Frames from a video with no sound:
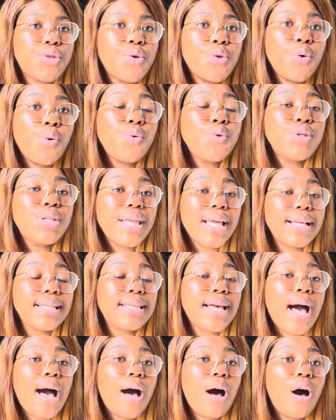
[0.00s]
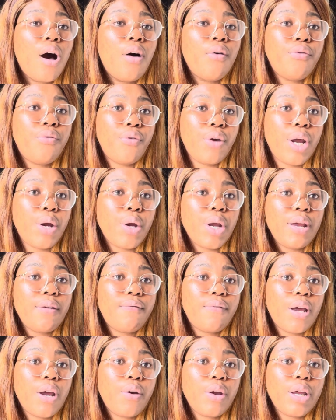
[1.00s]
So those things are very,
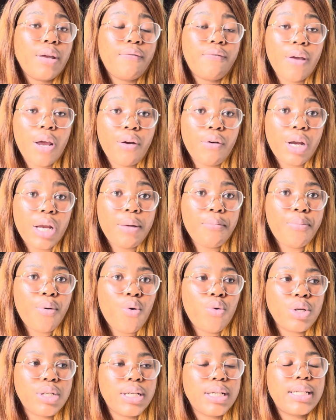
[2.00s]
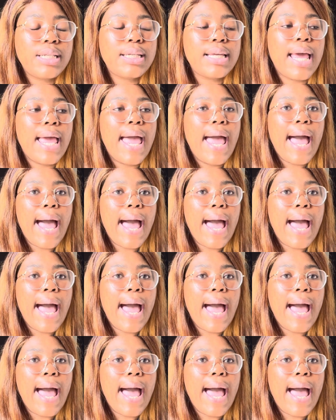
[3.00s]
very, very important.